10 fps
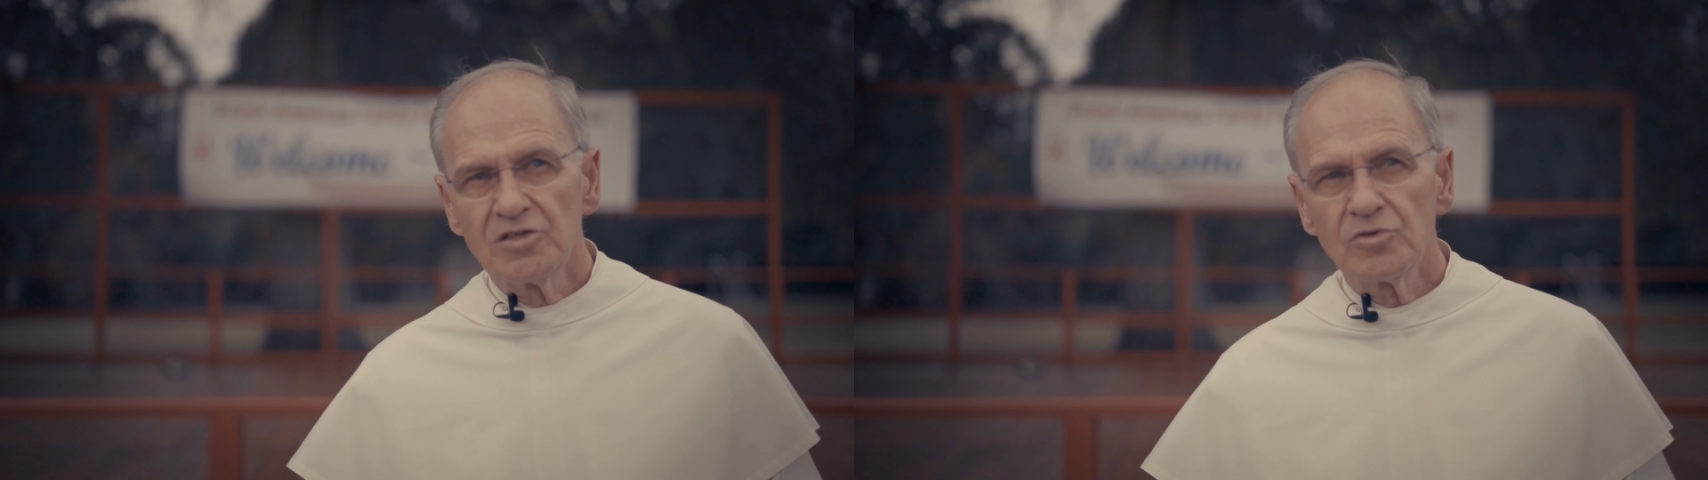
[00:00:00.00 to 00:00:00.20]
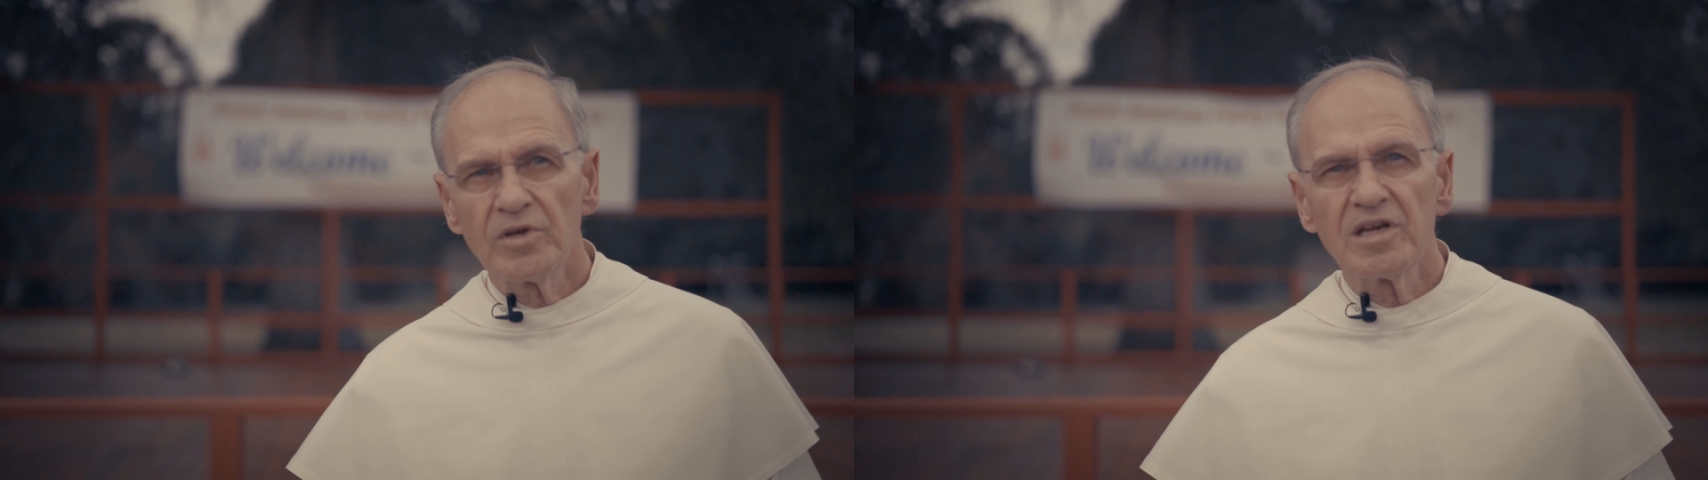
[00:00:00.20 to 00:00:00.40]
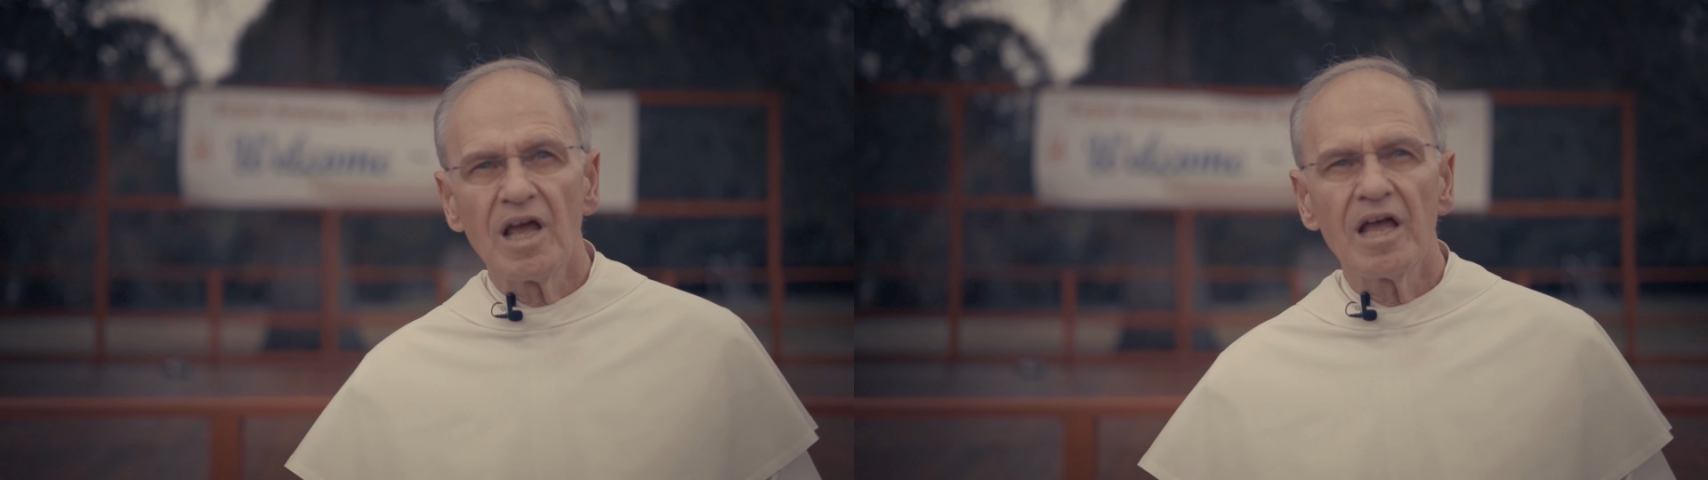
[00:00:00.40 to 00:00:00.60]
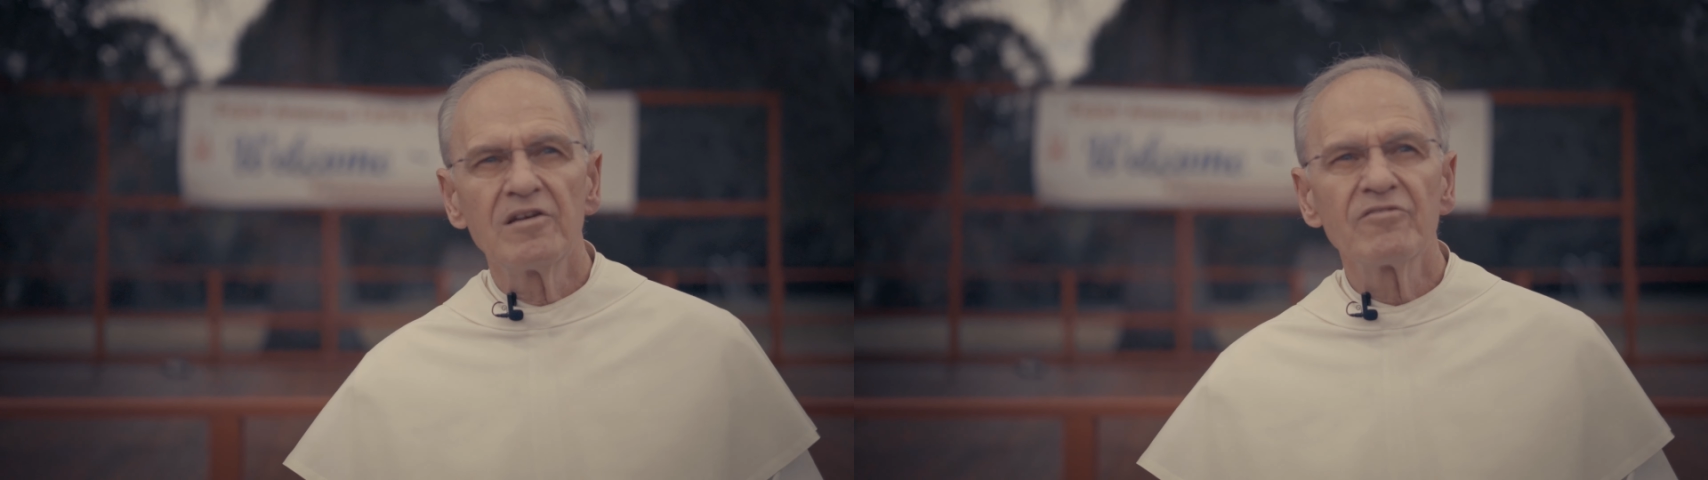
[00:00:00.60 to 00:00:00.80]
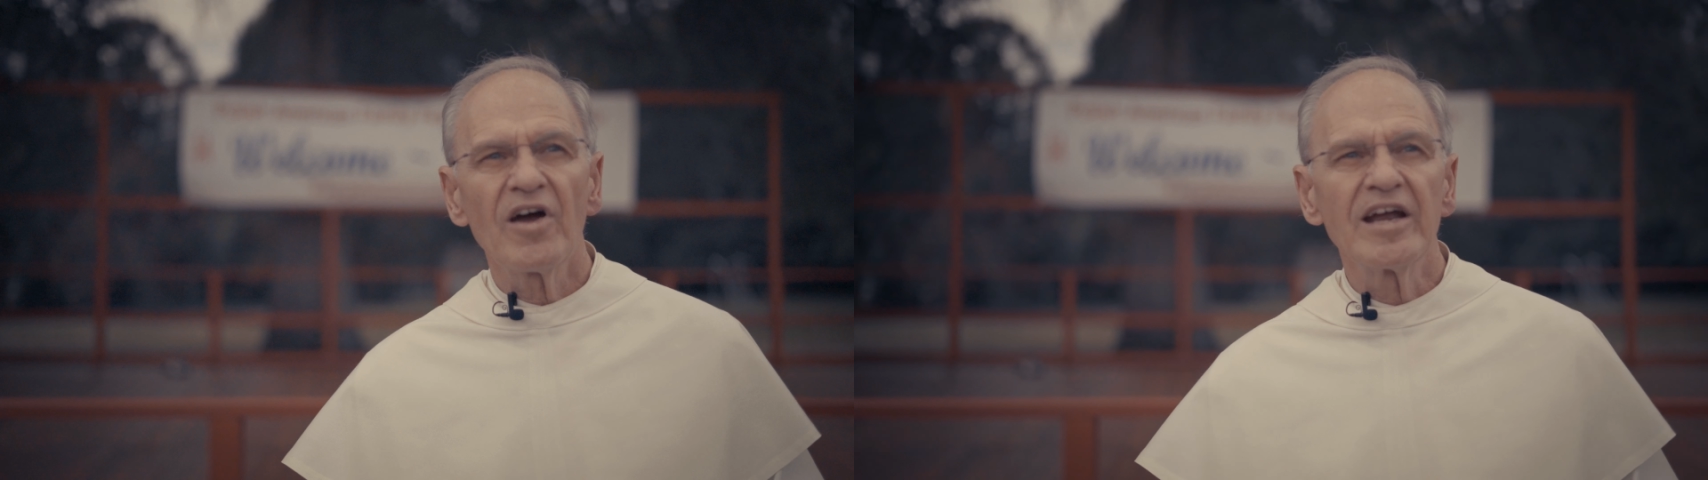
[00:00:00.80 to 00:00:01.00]
to in
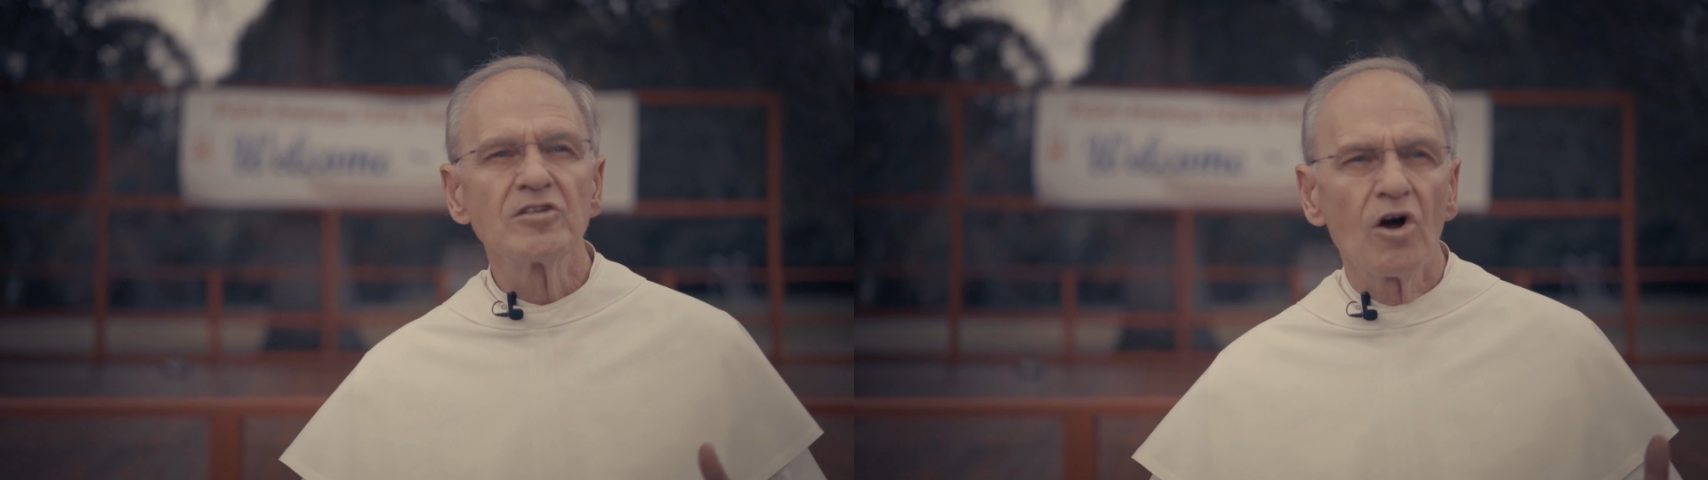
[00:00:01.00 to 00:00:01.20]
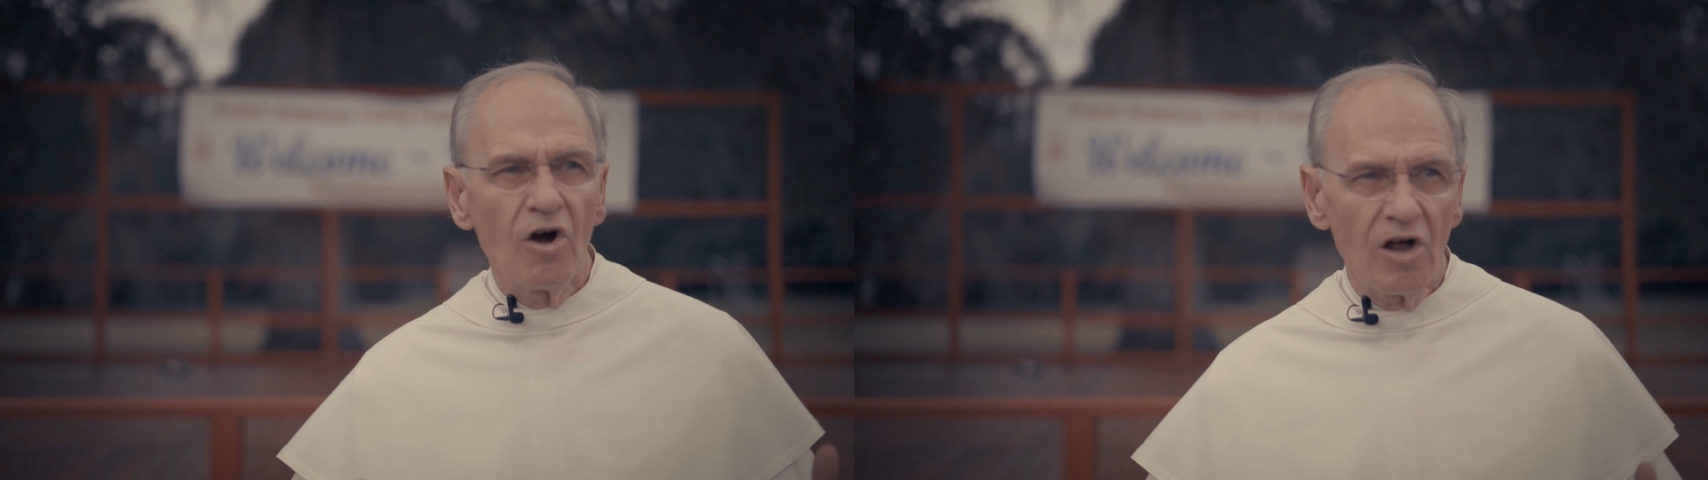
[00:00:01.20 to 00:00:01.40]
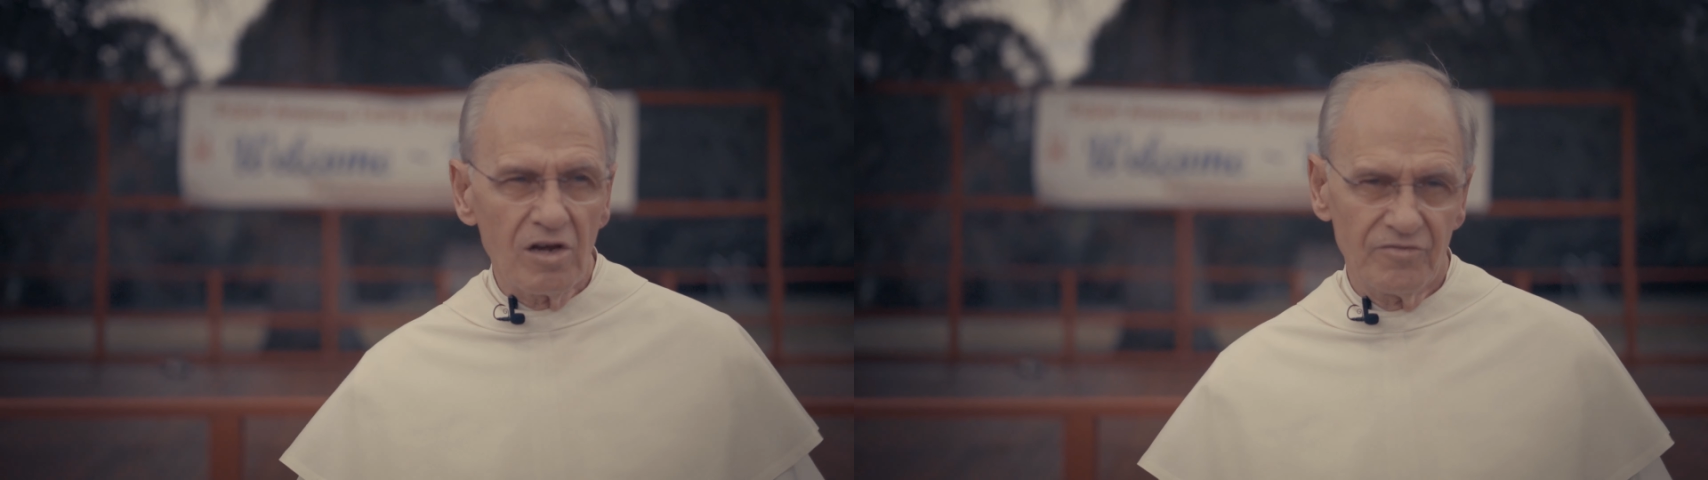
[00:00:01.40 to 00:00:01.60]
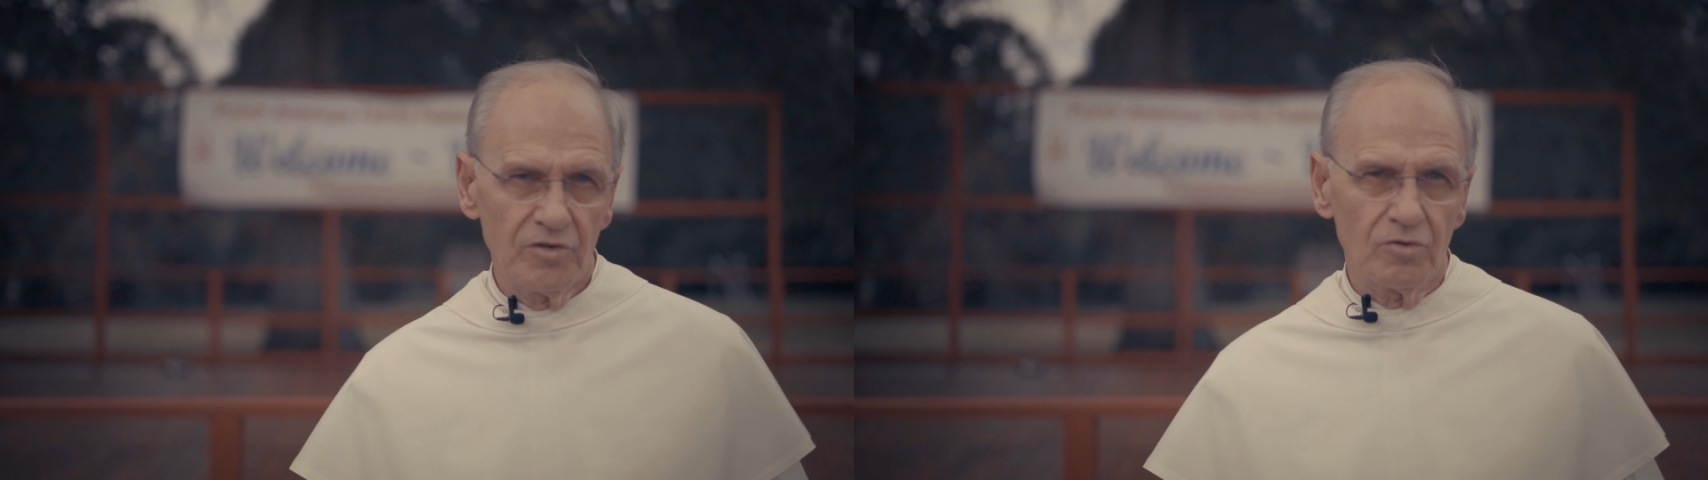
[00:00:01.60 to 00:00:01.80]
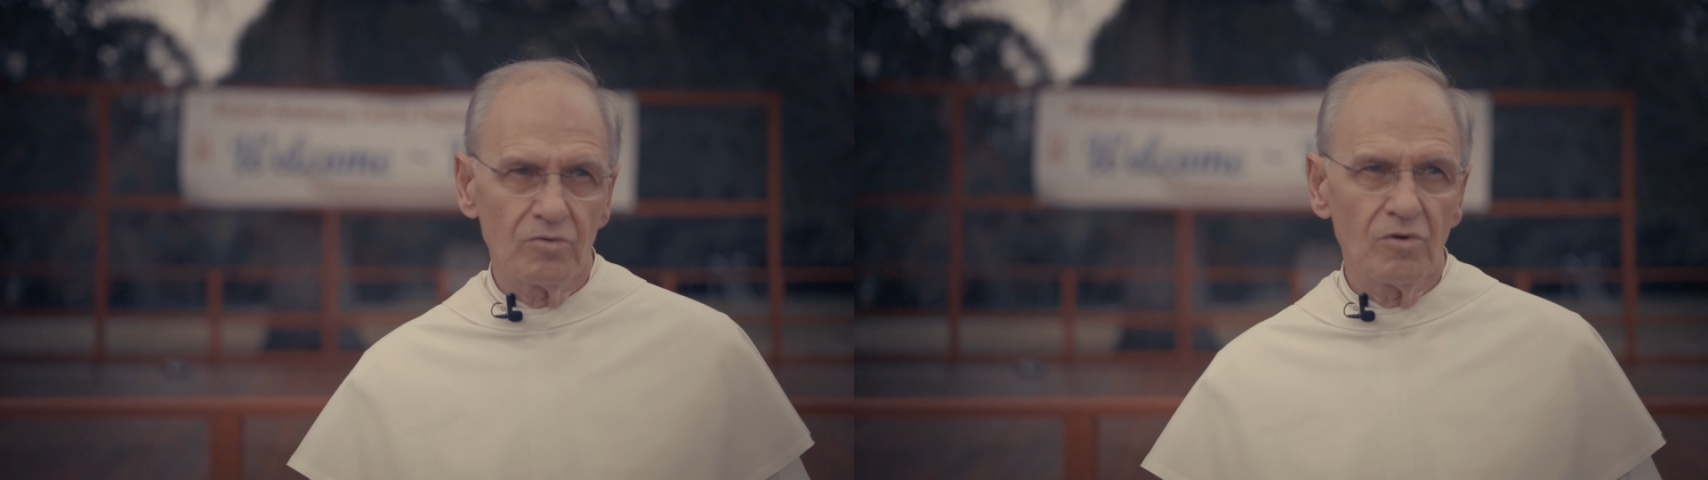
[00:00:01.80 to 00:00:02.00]
invite all of
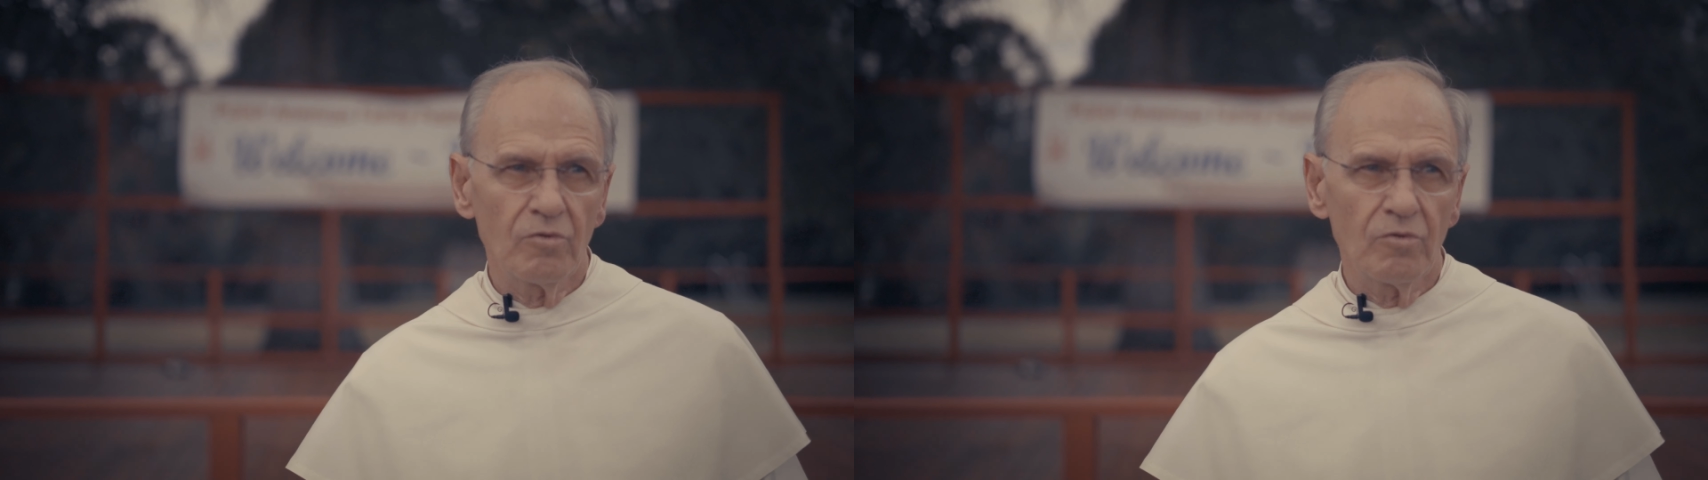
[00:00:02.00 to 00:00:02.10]
you